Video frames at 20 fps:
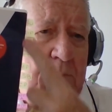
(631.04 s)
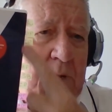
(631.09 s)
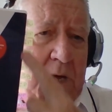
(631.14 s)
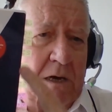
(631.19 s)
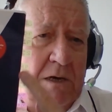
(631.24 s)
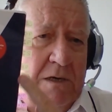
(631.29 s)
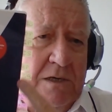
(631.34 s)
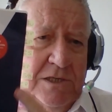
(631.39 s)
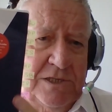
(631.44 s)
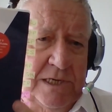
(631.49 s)

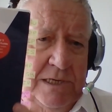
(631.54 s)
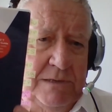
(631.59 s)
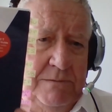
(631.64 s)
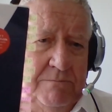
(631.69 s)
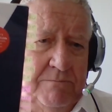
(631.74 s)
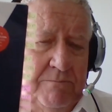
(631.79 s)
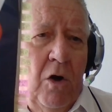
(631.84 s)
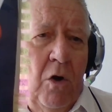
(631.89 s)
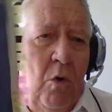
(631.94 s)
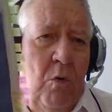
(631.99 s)
markers in.
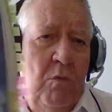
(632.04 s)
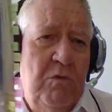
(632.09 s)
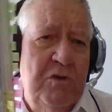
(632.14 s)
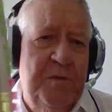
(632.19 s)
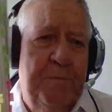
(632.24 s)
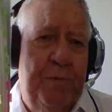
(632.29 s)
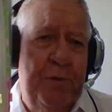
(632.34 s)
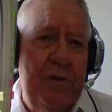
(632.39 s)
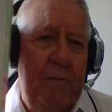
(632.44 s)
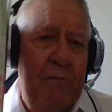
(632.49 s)

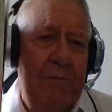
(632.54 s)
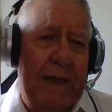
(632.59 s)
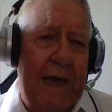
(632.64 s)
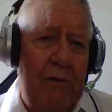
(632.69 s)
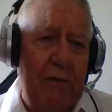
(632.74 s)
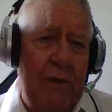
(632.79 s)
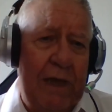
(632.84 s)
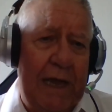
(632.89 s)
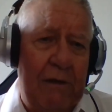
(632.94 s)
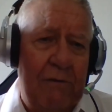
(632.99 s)
Always put them
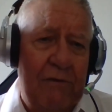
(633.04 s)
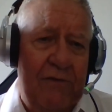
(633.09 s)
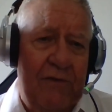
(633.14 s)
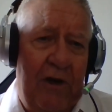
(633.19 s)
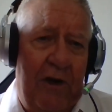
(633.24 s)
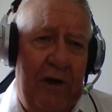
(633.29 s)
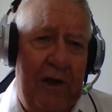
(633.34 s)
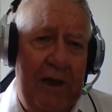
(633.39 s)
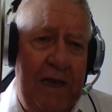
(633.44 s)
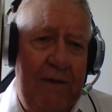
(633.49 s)
down the
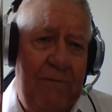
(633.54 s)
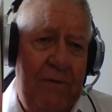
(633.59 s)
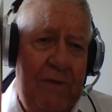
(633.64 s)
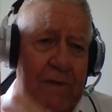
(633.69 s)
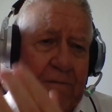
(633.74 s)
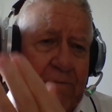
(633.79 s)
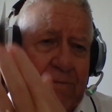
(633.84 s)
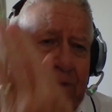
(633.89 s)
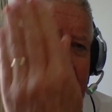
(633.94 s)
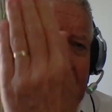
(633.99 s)
outside, even
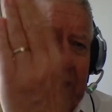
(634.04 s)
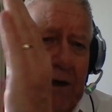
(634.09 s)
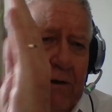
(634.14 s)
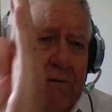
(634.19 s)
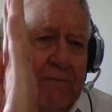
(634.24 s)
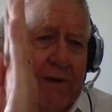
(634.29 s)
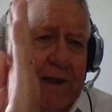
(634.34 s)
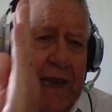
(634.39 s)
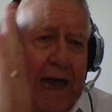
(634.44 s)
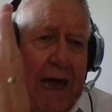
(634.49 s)
if they
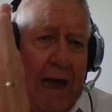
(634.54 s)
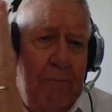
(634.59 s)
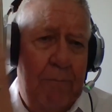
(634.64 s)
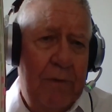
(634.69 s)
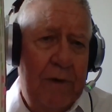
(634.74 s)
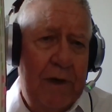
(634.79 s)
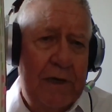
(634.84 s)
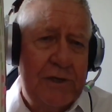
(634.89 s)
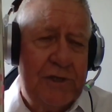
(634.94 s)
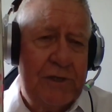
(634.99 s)
overlap,
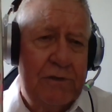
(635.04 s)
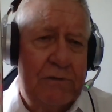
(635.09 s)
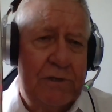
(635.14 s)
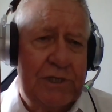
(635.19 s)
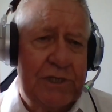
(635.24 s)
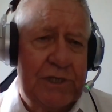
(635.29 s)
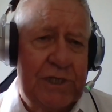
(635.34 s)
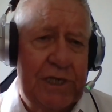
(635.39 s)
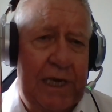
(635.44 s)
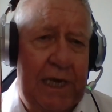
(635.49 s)
as you can
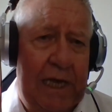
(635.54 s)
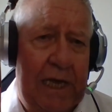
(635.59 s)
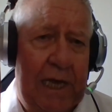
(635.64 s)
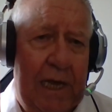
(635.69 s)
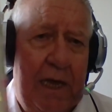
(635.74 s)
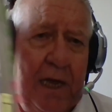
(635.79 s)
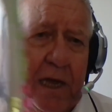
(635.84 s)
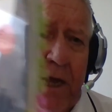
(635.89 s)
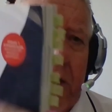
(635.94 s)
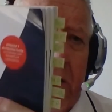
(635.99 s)
see
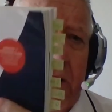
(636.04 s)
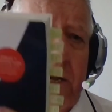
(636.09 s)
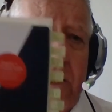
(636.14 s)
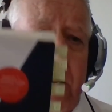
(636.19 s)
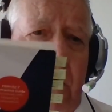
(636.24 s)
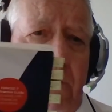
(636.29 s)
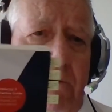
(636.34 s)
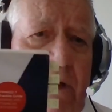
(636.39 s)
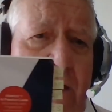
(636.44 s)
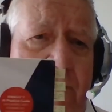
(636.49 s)
here.
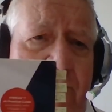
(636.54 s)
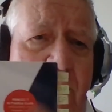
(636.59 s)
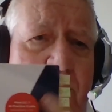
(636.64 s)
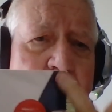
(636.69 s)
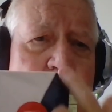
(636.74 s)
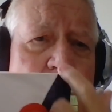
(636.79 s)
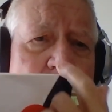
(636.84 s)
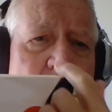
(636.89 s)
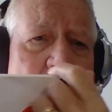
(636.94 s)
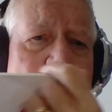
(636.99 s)
Don't ever
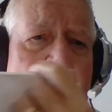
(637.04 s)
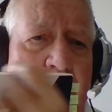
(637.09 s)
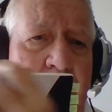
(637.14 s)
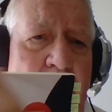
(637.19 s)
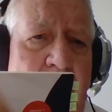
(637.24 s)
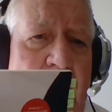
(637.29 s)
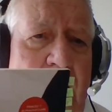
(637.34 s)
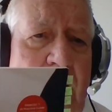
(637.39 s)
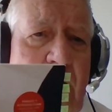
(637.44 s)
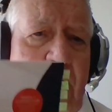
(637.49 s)
put them up
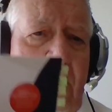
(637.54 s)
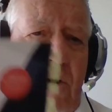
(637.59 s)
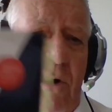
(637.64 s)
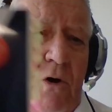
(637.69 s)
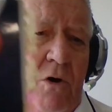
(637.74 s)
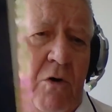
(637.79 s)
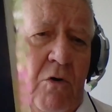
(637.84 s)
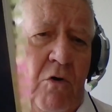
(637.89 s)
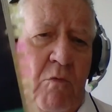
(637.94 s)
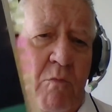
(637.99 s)
here
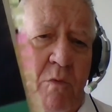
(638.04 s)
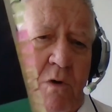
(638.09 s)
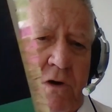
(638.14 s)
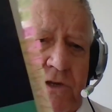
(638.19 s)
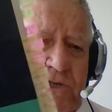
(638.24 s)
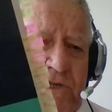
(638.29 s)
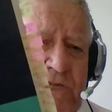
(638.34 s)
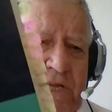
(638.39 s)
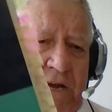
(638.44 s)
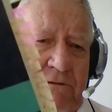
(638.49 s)
or
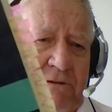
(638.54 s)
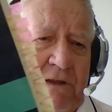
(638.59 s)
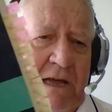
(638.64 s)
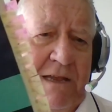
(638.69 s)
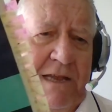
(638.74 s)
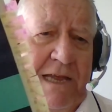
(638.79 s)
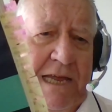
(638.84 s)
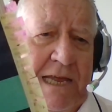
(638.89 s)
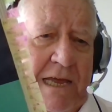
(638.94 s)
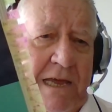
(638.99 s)
worse, down
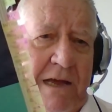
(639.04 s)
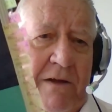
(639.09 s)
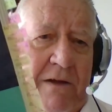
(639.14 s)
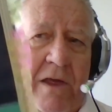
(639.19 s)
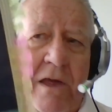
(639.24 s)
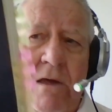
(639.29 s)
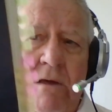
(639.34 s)
up here,